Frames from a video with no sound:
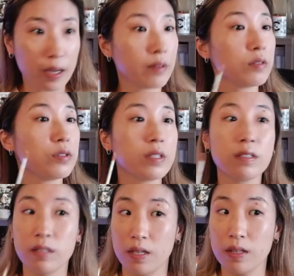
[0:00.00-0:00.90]
I have you can
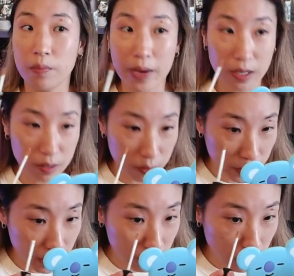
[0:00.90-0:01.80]
see the bags under
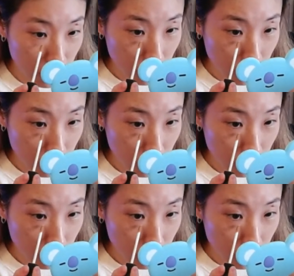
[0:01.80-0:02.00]
my eyes.